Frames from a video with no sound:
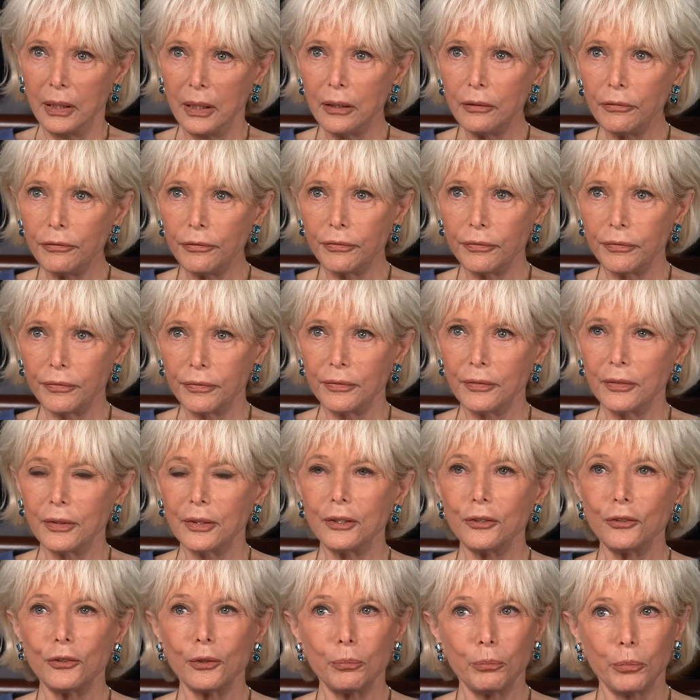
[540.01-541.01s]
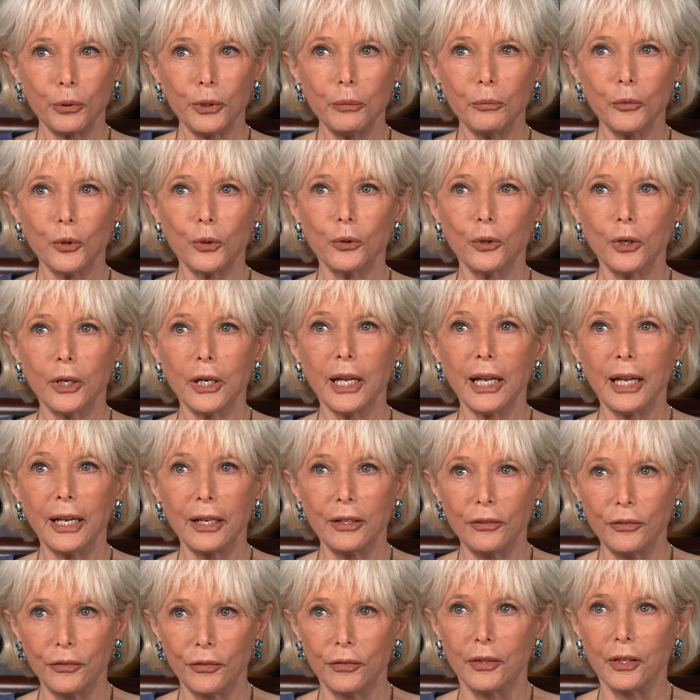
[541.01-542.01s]
If the Supreme Court
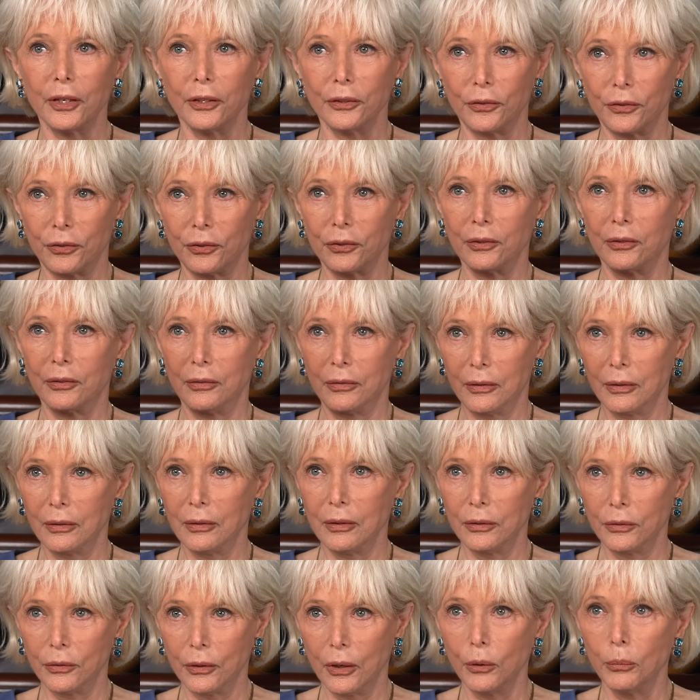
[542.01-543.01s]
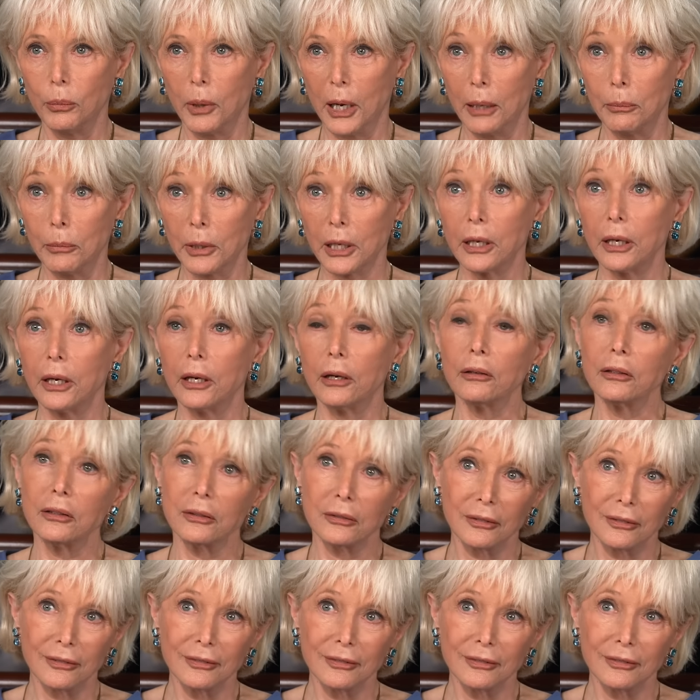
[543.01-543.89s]
ends this, uh, Obamacare,